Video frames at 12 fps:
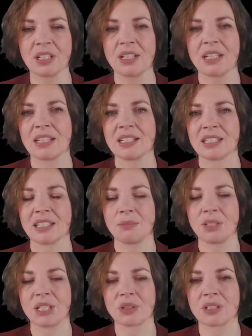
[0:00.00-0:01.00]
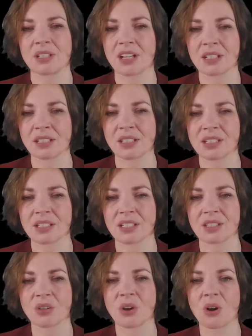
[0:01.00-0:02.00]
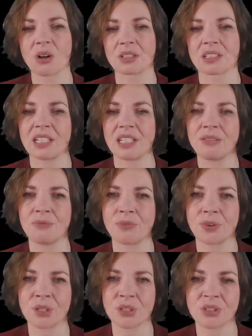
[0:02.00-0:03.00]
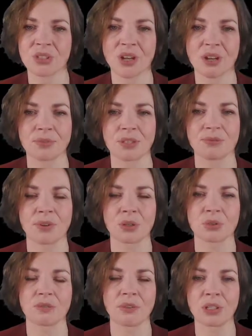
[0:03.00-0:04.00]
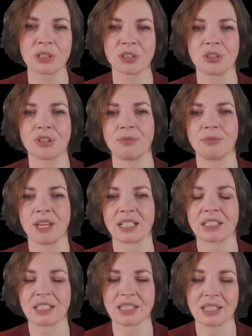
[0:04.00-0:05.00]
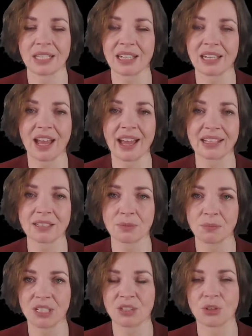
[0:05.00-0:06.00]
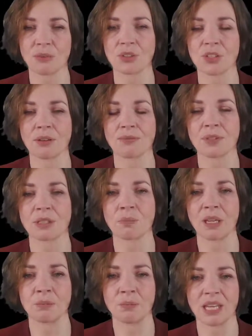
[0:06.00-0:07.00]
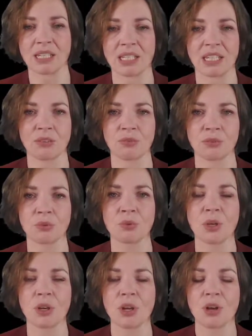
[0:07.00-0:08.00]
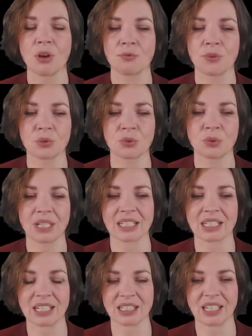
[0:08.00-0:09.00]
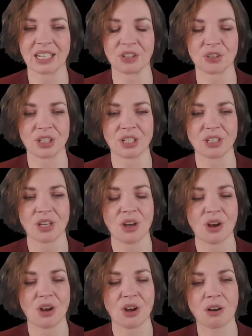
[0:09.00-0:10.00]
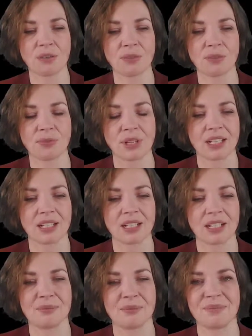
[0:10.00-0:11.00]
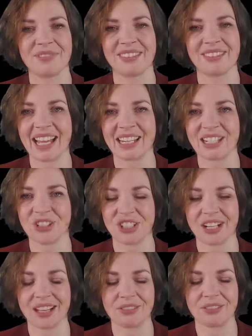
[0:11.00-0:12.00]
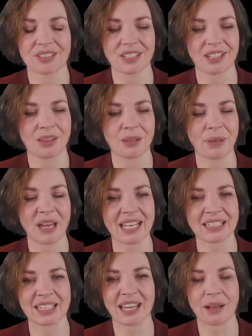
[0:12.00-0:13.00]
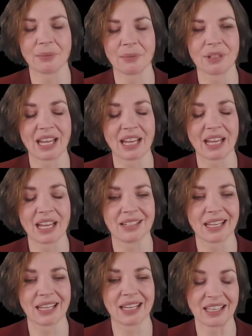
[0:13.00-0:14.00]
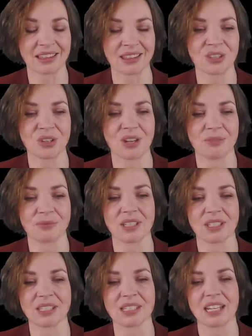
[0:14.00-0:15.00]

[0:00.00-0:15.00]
in semiconductors. It's called inverse surface photovoltage effect. It's the enhancement of surface band bending through photoexcitation of energy levels in the bandgap and at the surface.